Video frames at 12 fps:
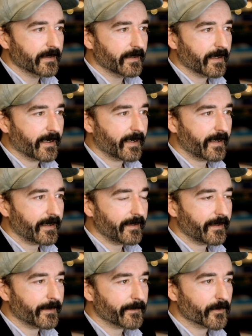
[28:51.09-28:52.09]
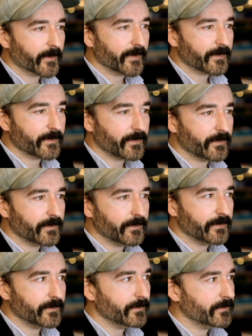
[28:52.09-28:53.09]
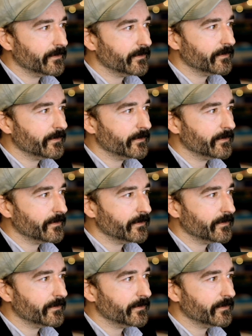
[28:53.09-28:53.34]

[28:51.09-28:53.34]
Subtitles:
I am going to